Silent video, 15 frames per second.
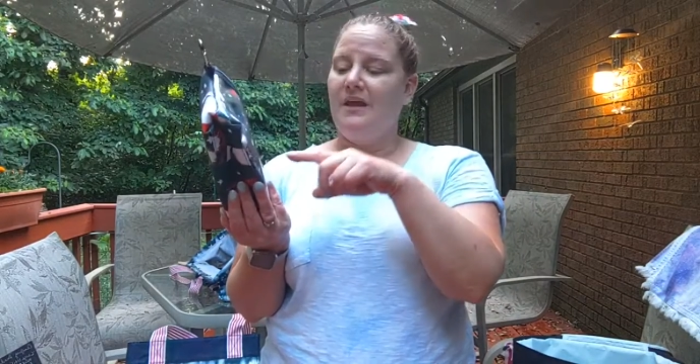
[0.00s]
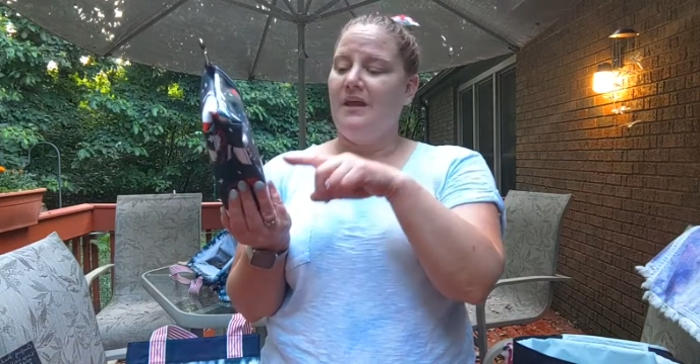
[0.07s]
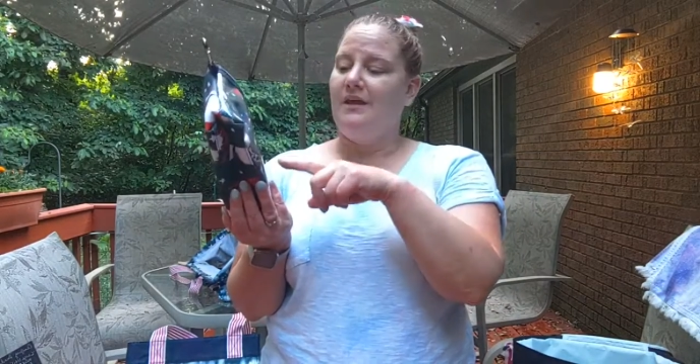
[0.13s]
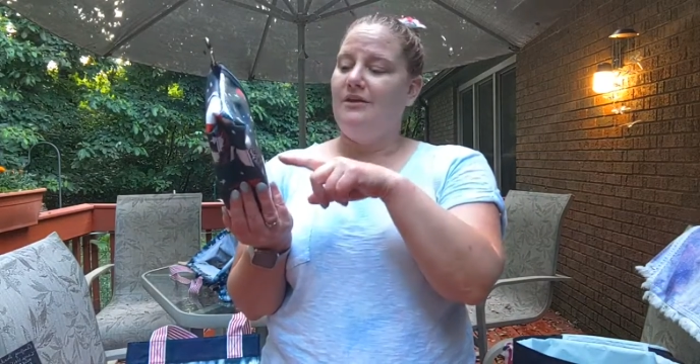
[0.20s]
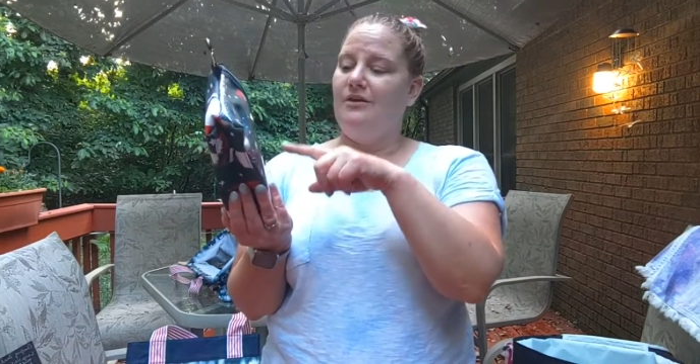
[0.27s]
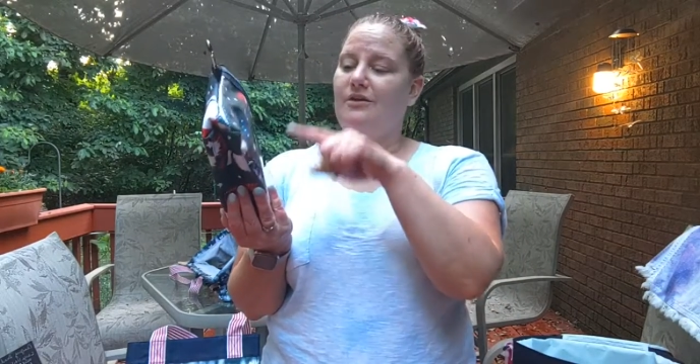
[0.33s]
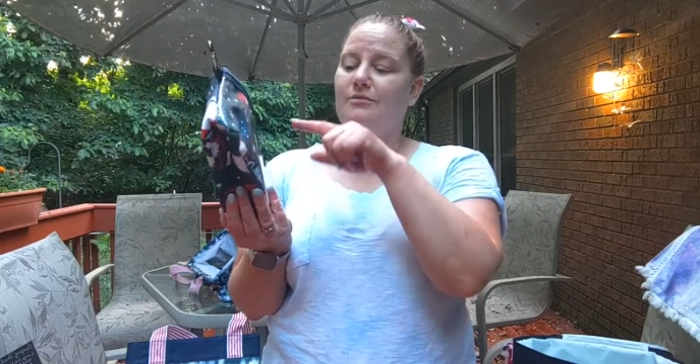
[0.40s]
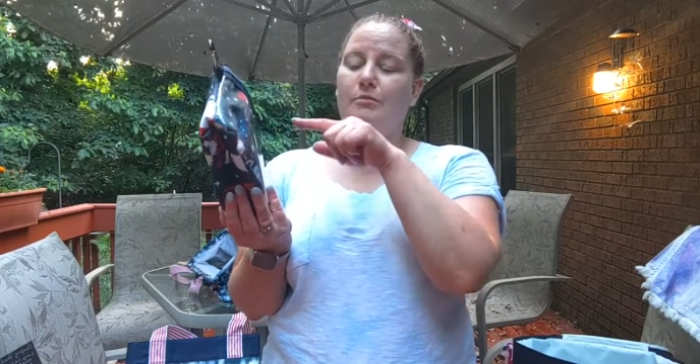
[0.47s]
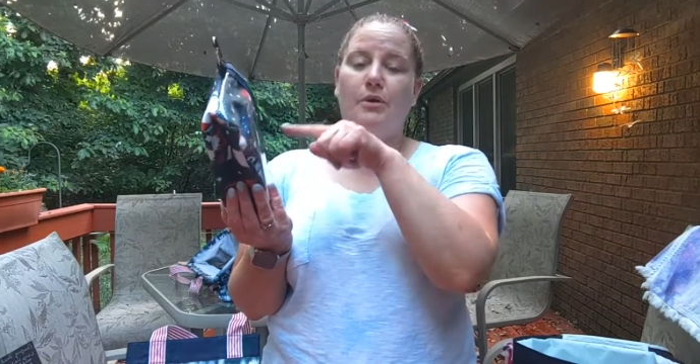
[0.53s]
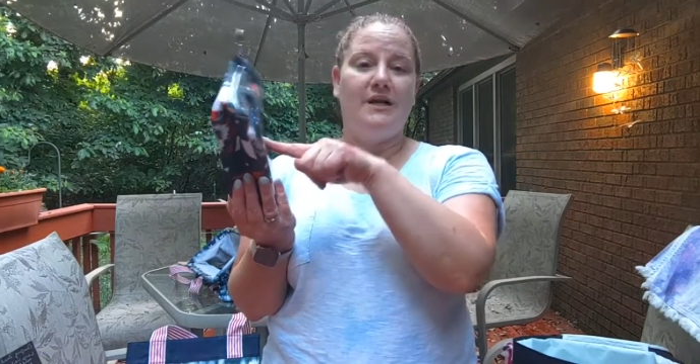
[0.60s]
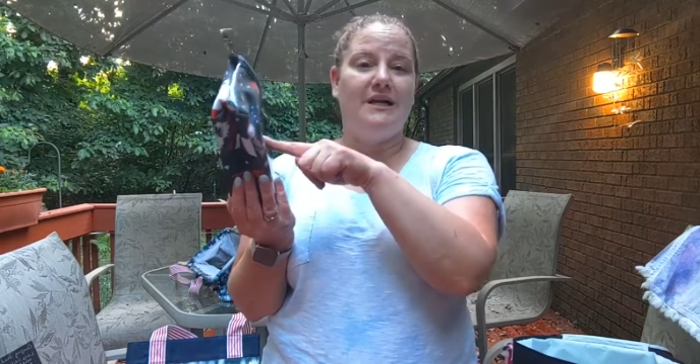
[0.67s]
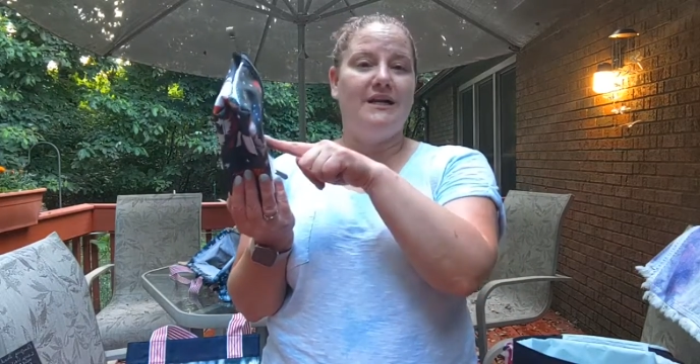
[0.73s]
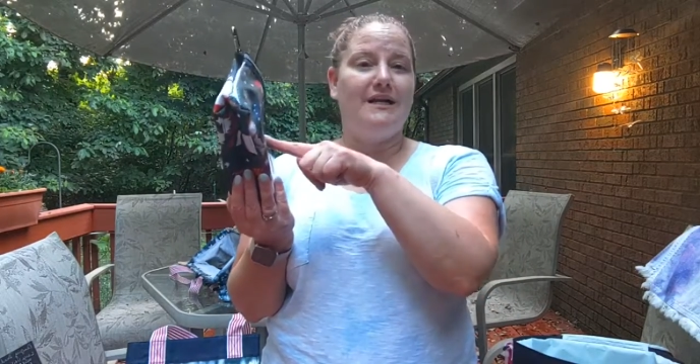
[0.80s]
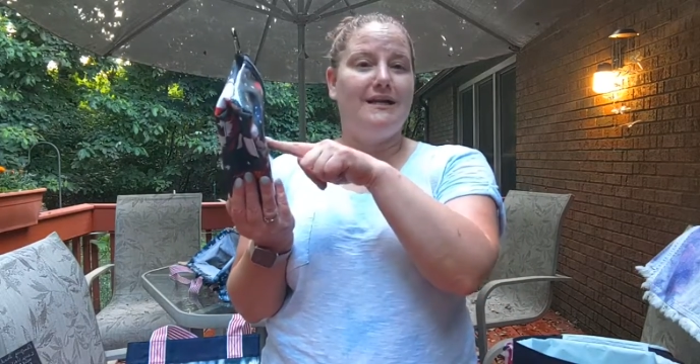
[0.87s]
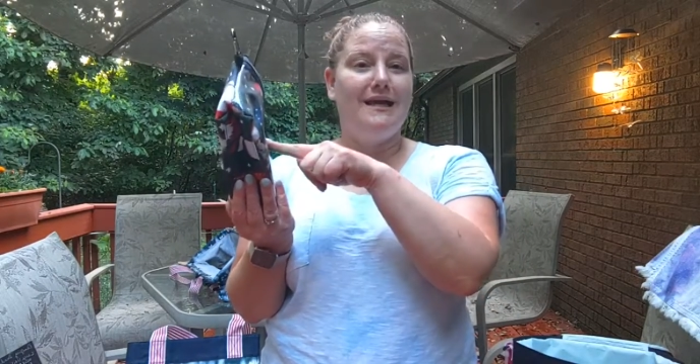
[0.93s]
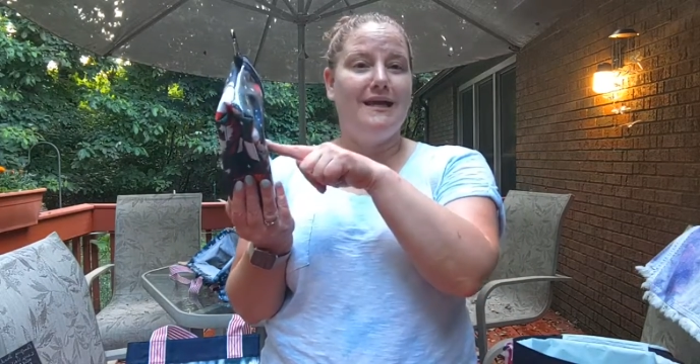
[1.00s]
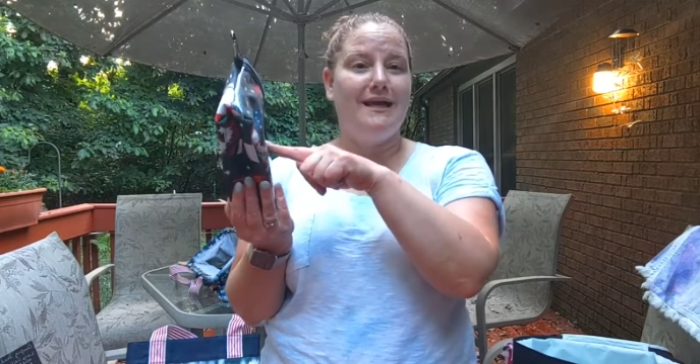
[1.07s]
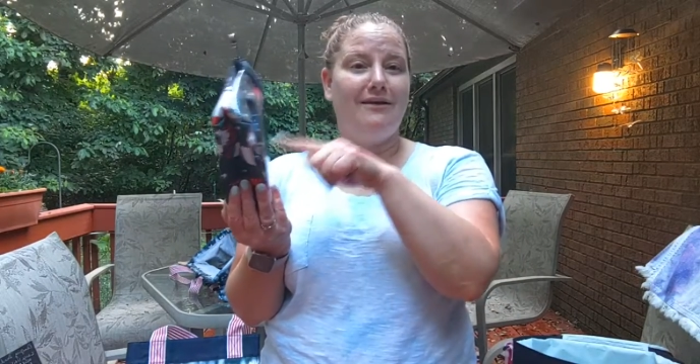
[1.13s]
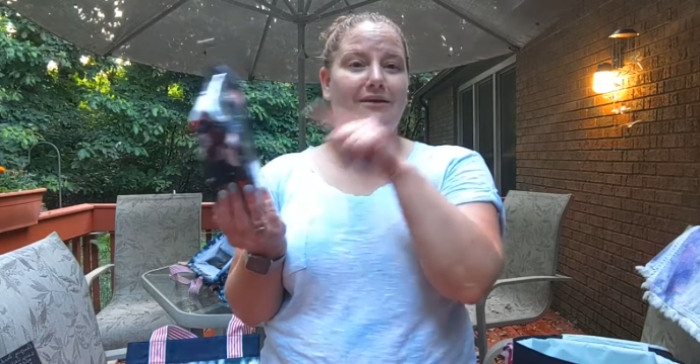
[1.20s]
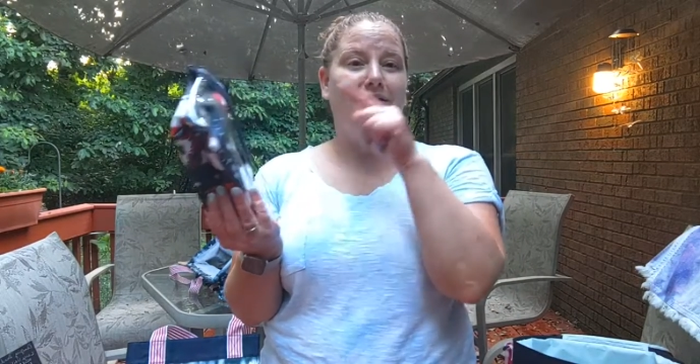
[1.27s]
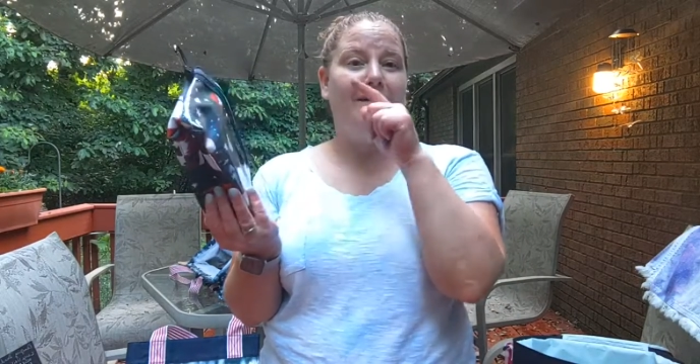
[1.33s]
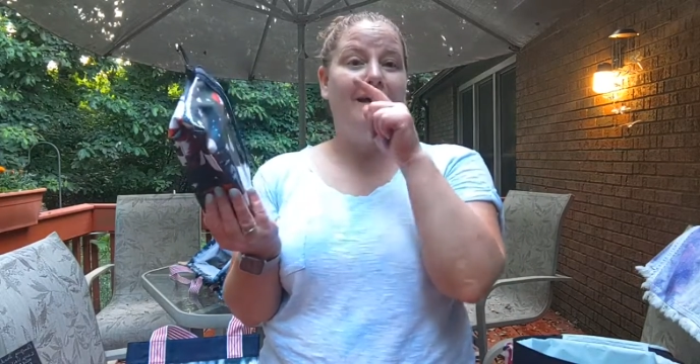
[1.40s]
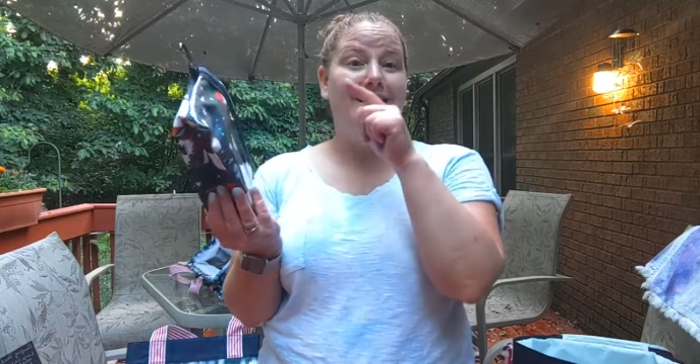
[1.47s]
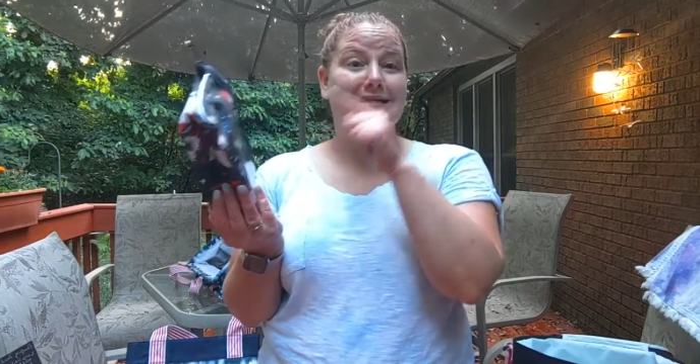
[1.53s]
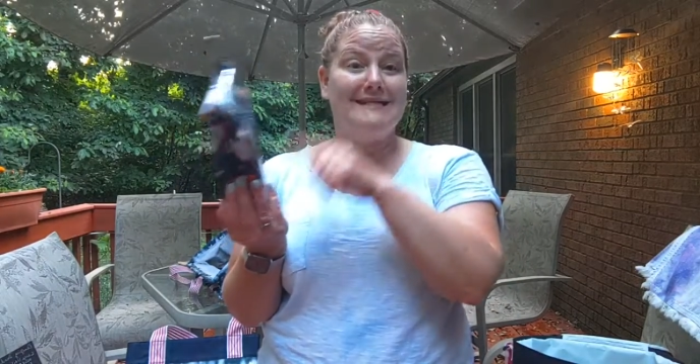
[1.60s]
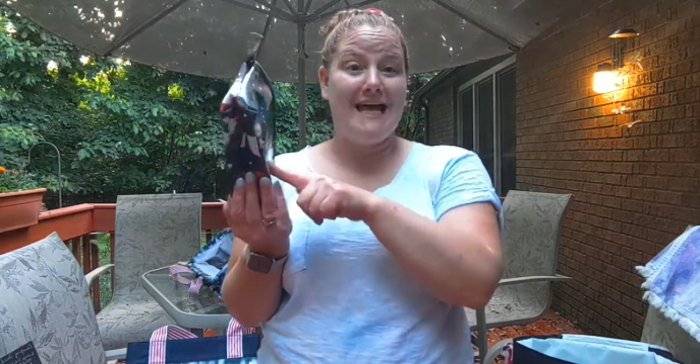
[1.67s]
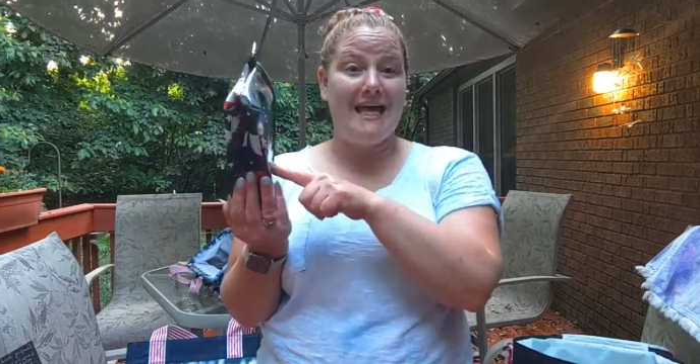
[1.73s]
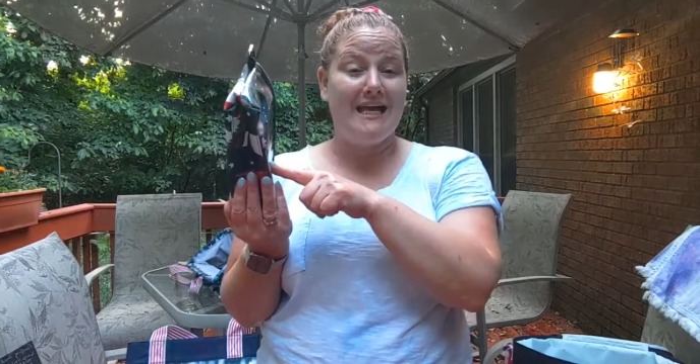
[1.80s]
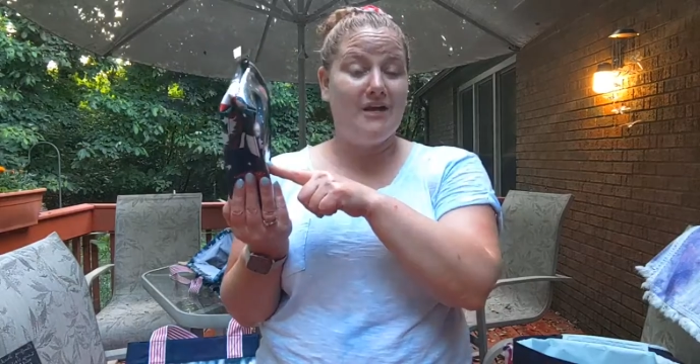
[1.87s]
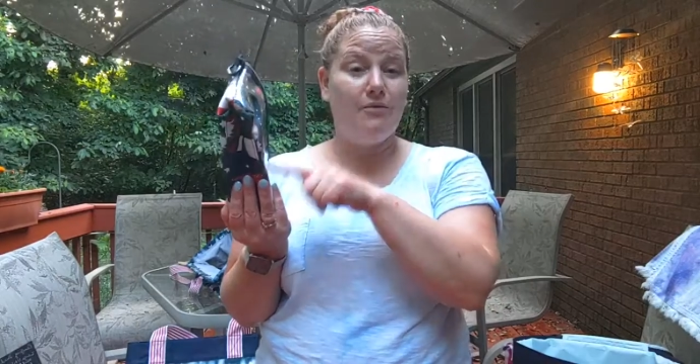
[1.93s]
You can put it in here,
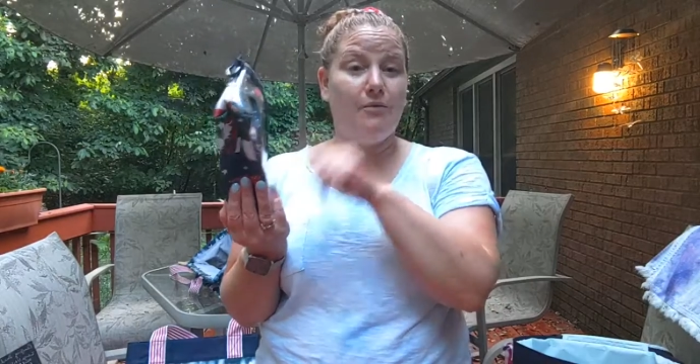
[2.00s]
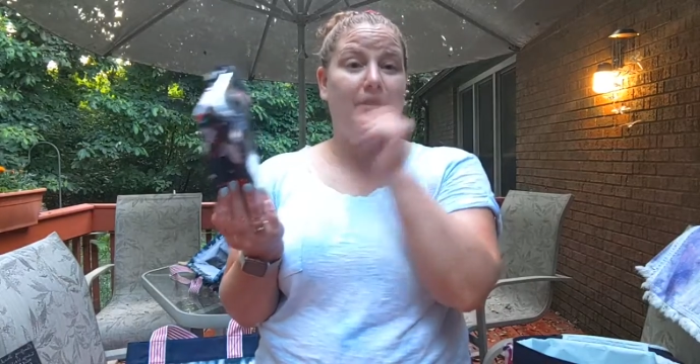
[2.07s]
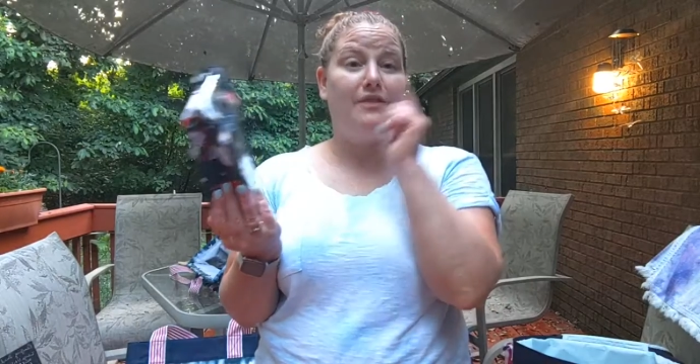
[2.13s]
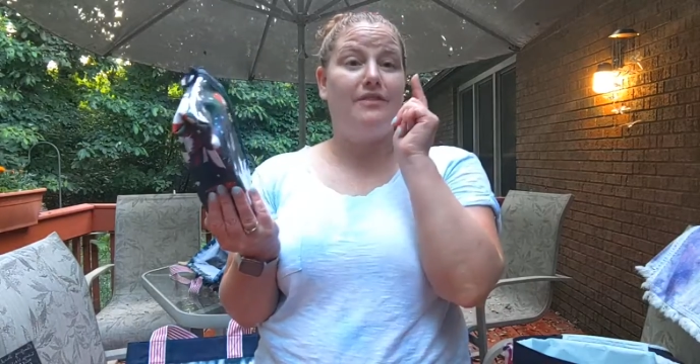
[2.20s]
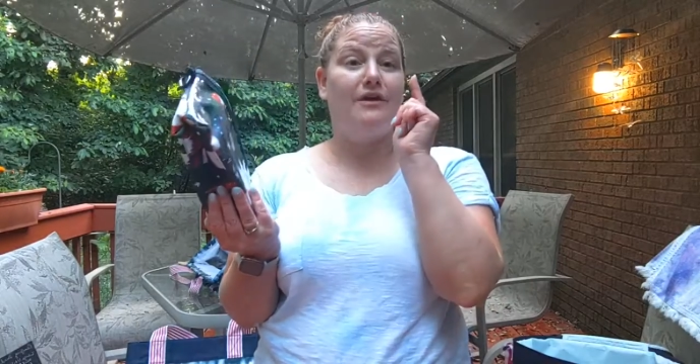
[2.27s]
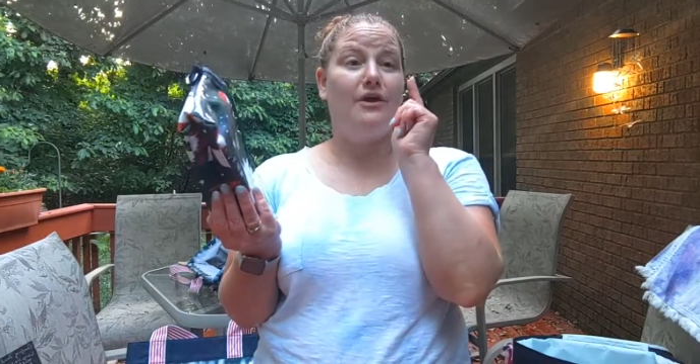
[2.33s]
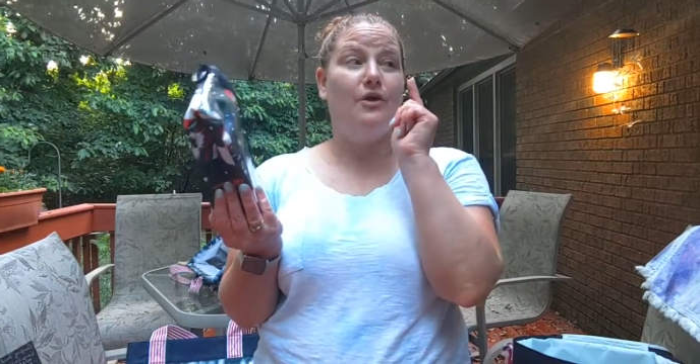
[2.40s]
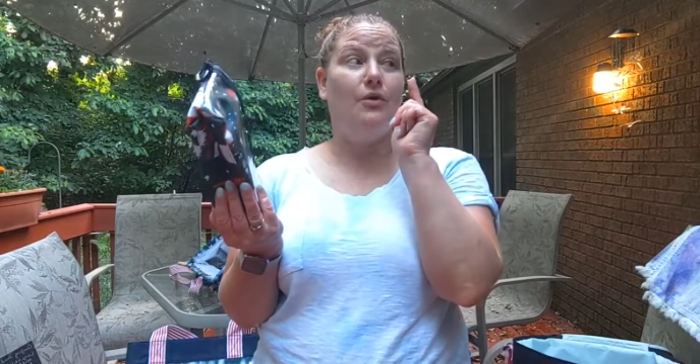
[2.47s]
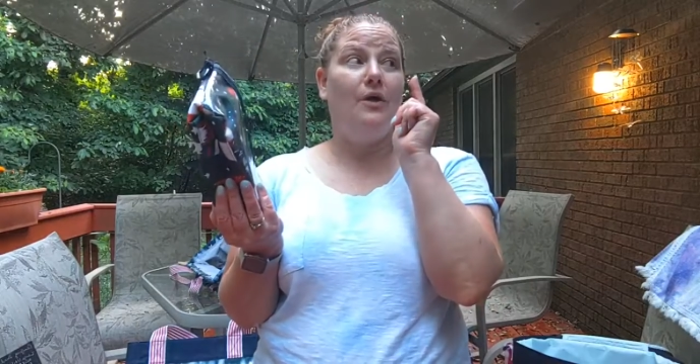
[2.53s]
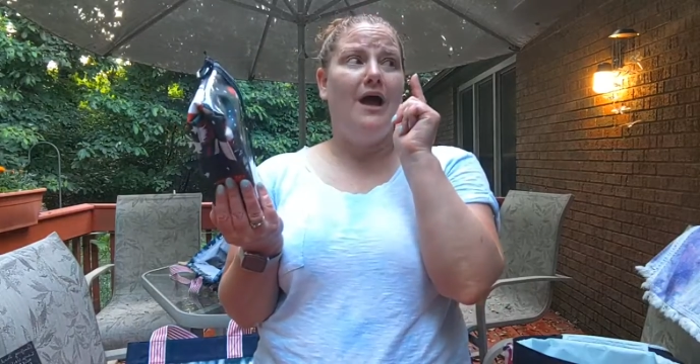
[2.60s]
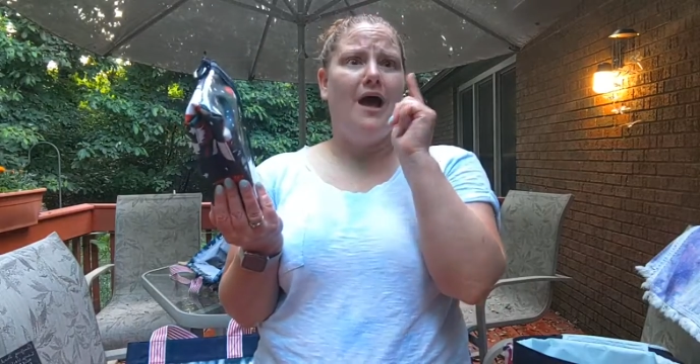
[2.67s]
take it with you,